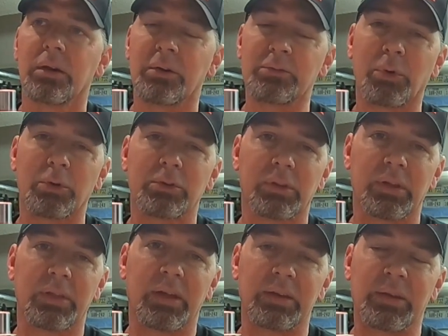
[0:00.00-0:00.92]

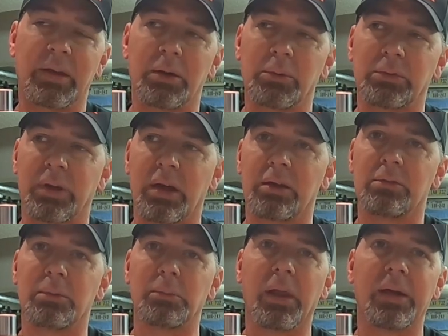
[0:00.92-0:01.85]
Unfortunately, that day it was kind of
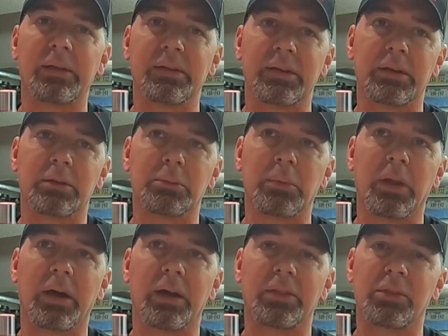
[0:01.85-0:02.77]
the blind leading the
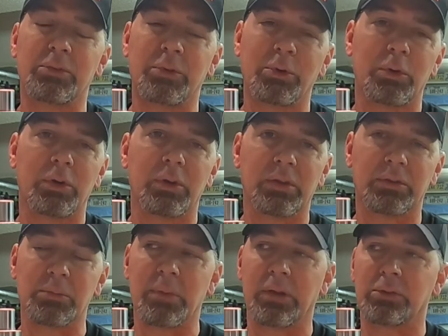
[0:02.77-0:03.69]
blind. The tuner
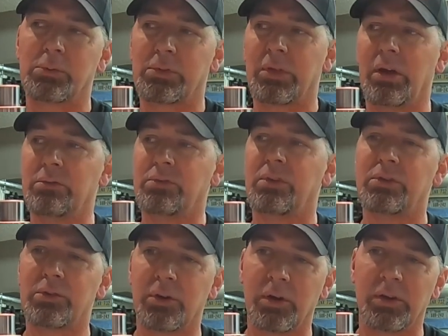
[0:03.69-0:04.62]
doesn't mess with that
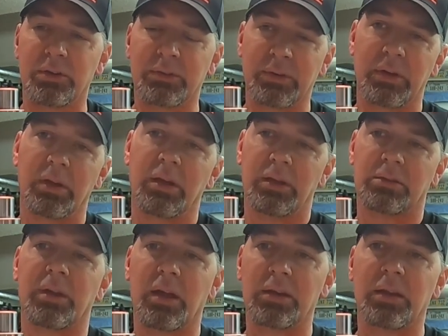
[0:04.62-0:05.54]
feature. It's
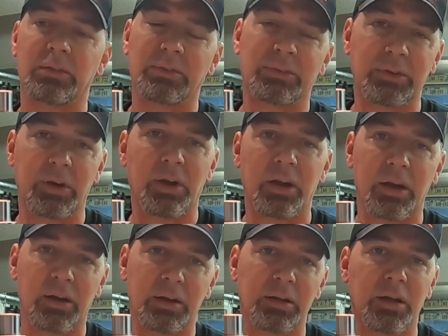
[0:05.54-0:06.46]
not necessary
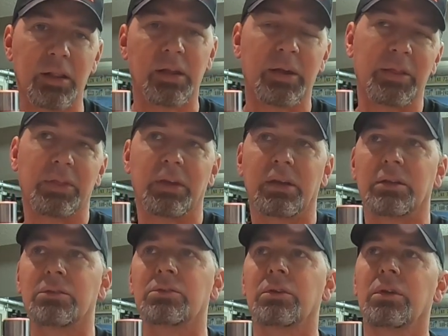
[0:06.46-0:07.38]
on a lot of
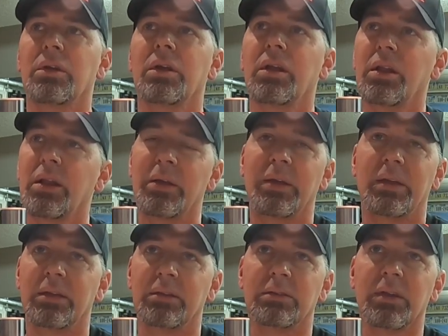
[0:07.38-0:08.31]
things.
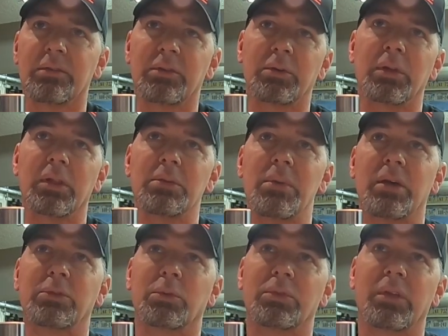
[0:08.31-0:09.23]
He'd never really
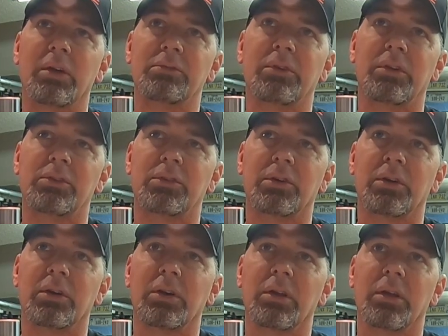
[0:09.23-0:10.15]
messed with that
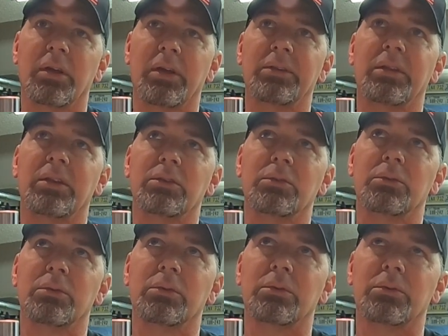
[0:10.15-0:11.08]
feature and didn't
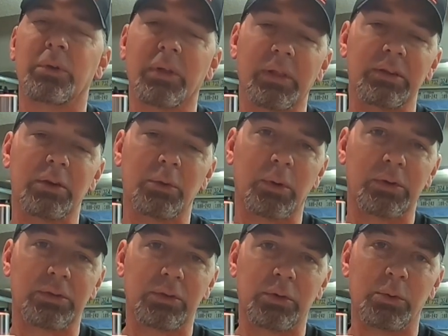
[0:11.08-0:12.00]
really know
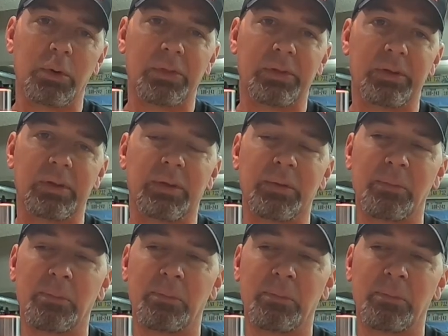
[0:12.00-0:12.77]
what to do with it.